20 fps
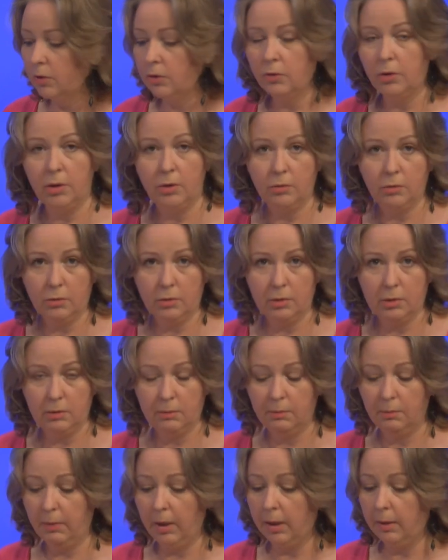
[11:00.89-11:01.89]
to use
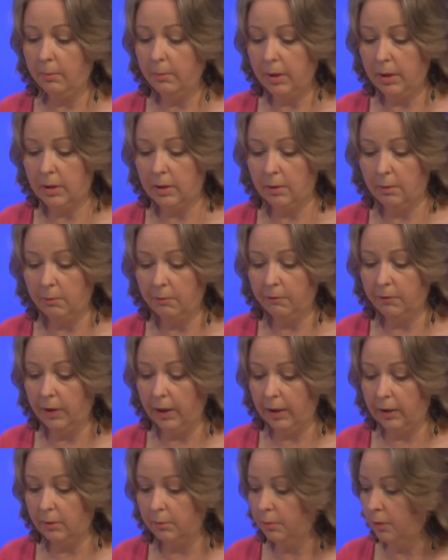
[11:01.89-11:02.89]
my medium
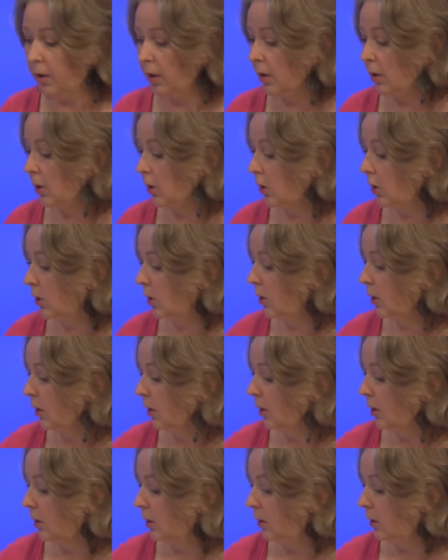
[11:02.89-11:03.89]
flat brush.
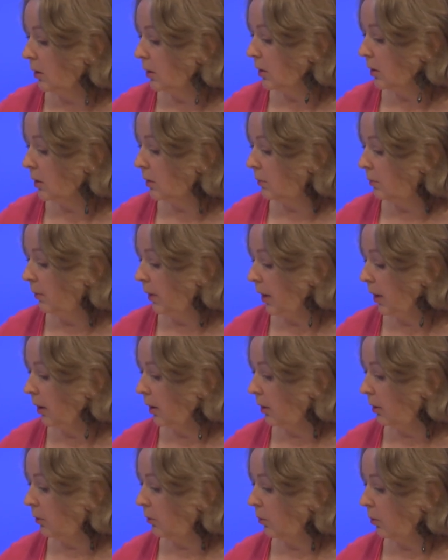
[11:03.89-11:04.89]
Just make
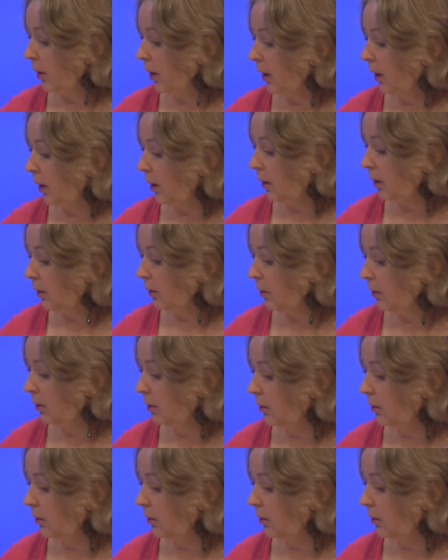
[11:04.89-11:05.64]
it wet.